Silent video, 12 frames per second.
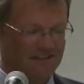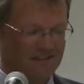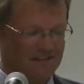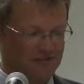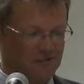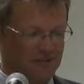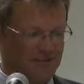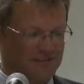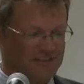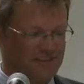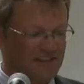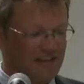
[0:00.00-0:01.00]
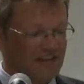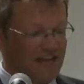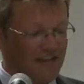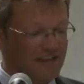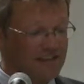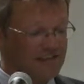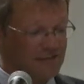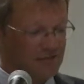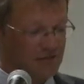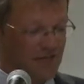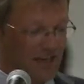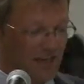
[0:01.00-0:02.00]
US. And then you
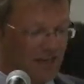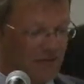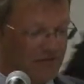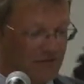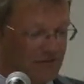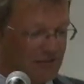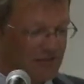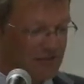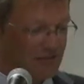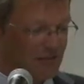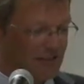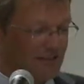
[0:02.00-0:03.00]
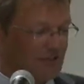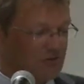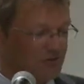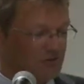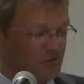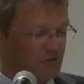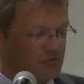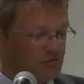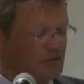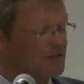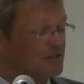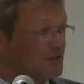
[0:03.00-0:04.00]
have legal English, of course,
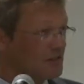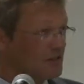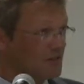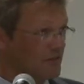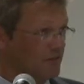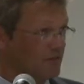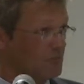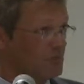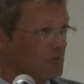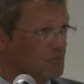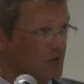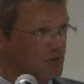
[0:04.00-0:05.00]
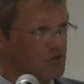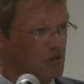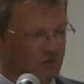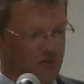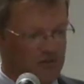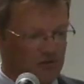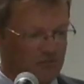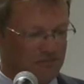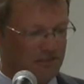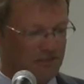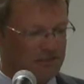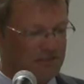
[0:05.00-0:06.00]
from an approach of a
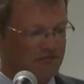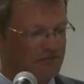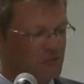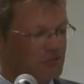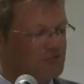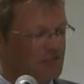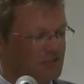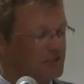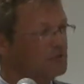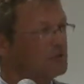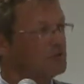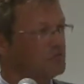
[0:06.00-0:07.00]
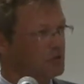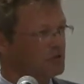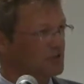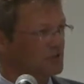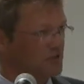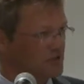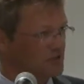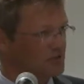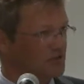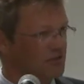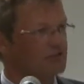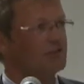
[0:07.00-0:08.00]
comparative multilingual,
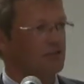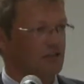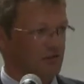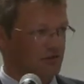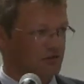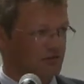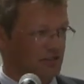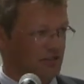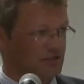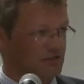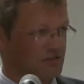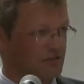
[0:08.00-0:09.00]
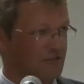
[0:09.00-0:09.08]
multinational context.